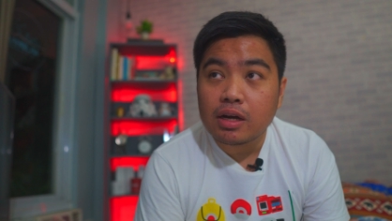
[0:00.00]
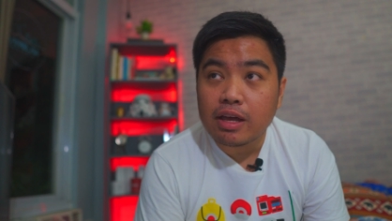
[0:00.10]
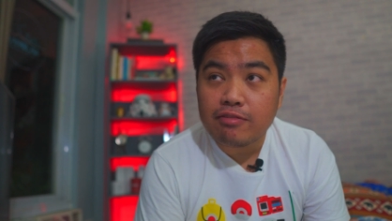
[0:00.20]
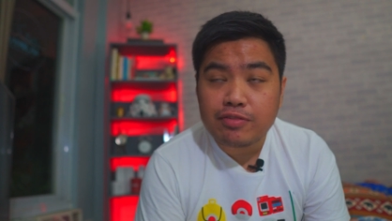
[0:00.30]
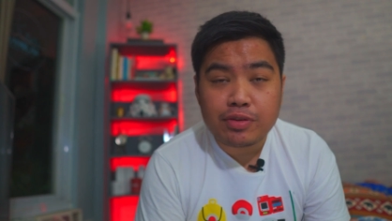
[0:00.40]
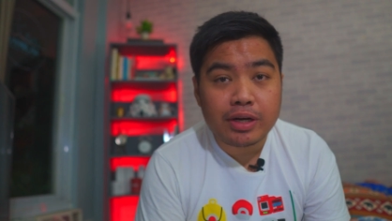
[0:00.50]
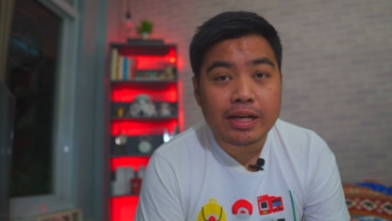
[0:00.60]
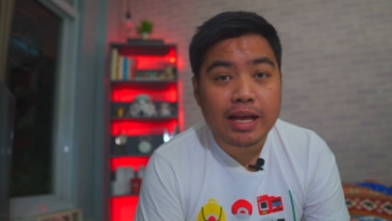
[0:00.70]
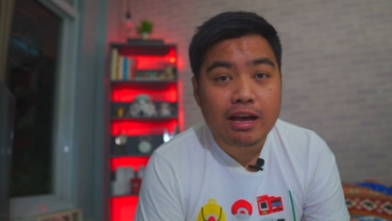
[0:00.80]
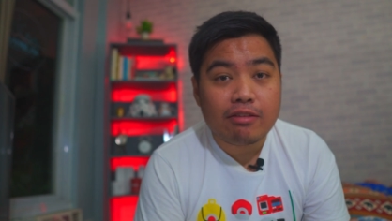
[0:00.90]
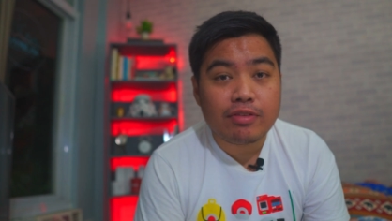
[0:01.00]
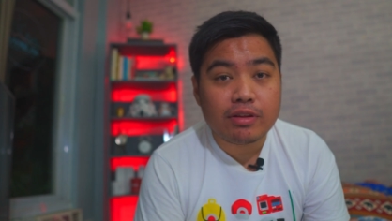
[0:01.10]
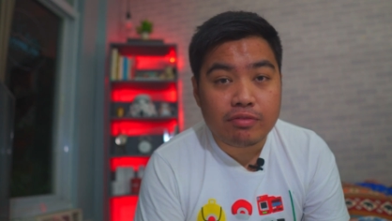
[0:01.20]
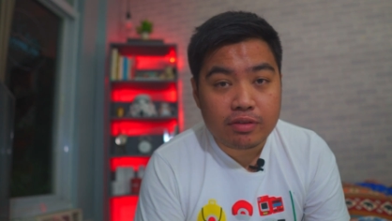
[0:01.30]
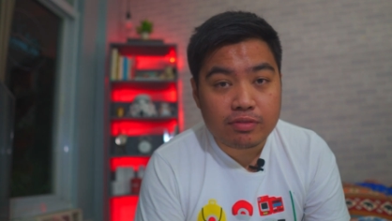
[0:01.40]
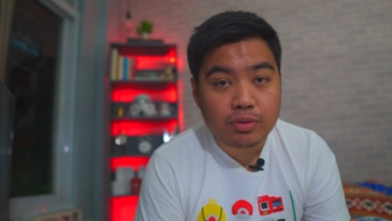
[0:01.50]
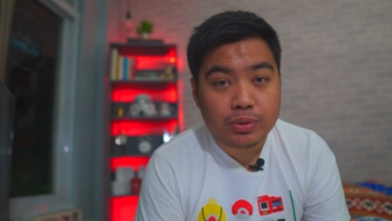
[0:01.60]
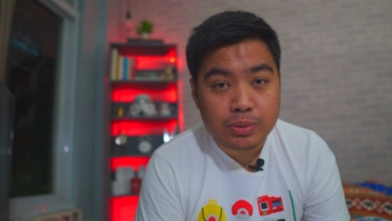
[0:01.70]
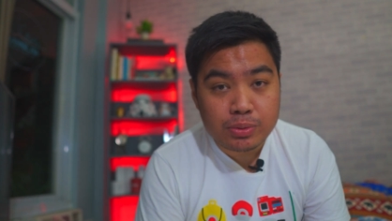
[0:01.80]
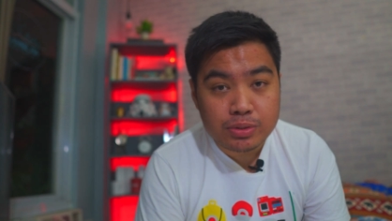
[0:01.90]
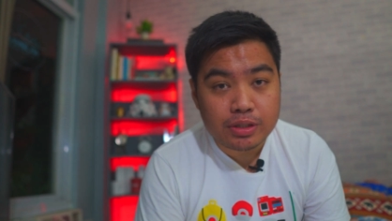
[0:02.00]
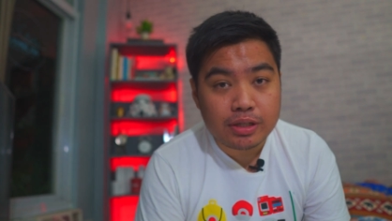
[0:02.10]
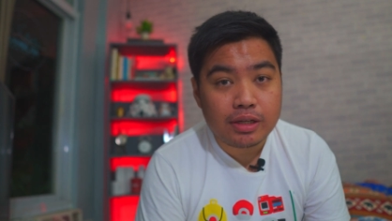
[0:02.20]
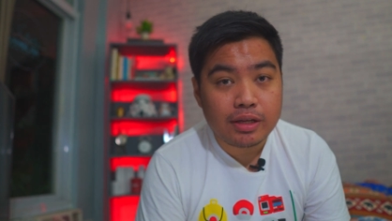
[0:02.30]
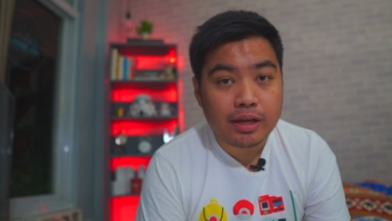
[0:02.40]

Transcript: If you're an avid Vivo user